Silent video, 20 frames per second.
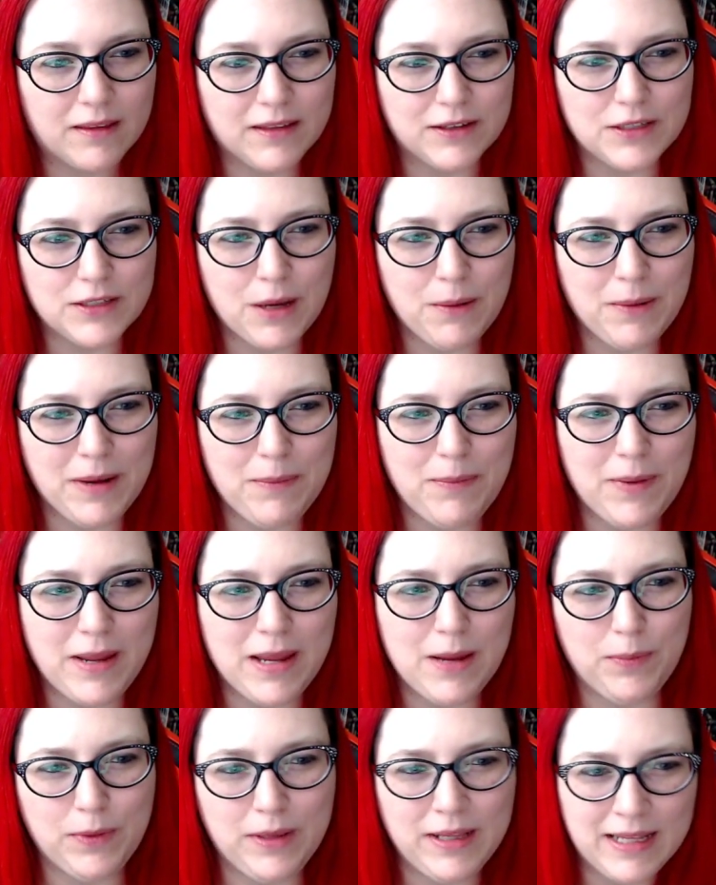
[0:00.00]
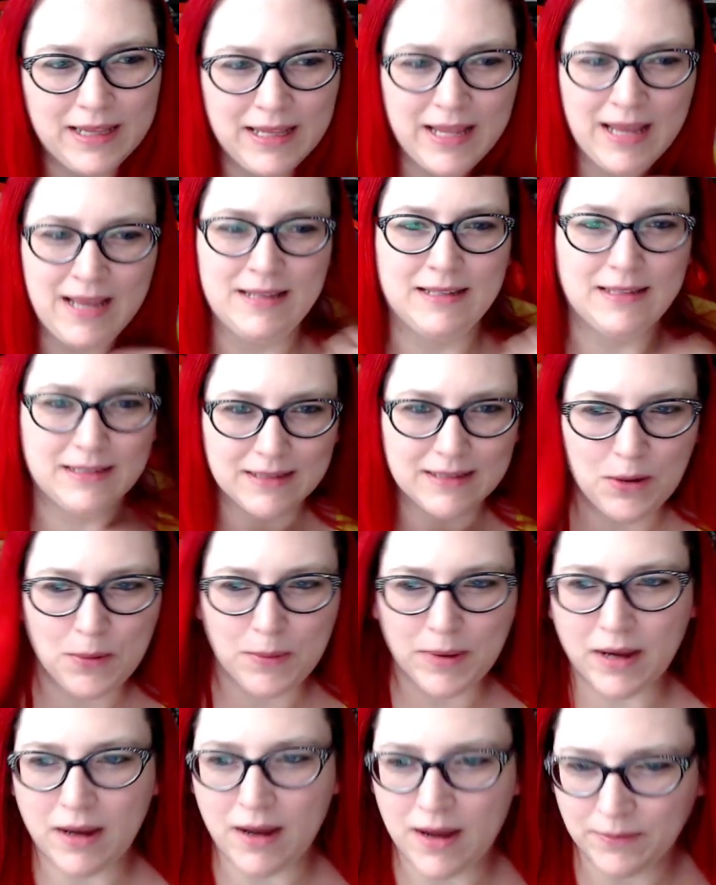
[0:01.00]
There's so many people in this. Oh
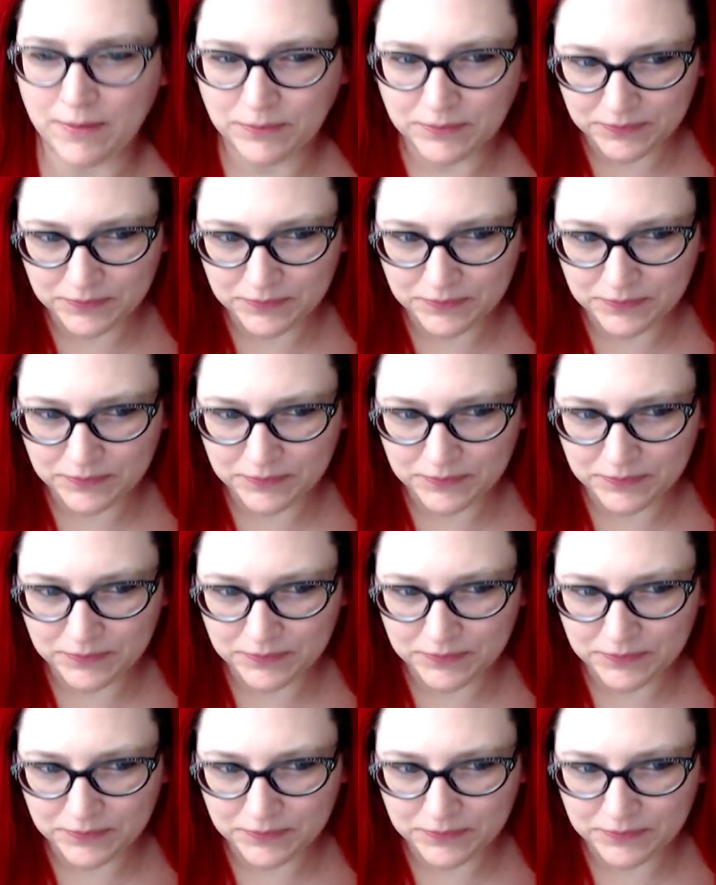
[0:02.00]
my god.